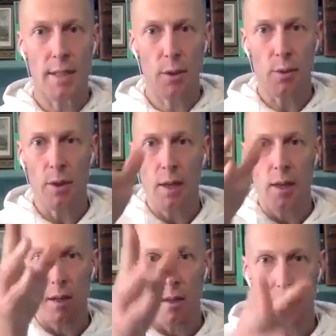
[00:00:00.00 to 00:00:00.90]
So
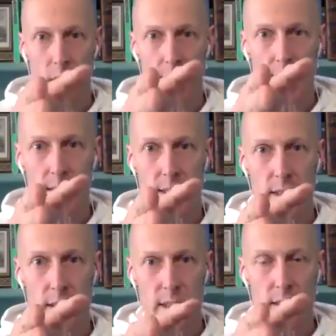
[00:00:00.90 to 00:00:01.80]
your eyes are
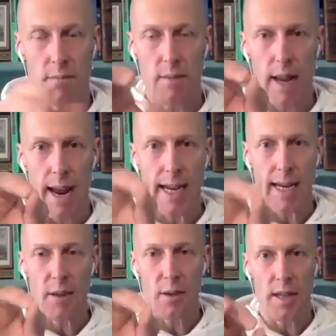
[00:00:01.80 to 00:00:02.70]
just
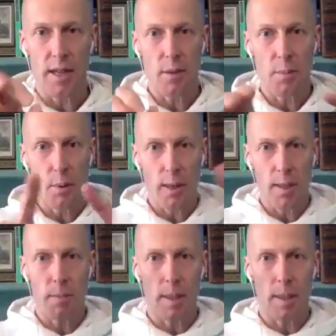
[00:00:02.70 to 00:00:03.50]
anchored on that little point,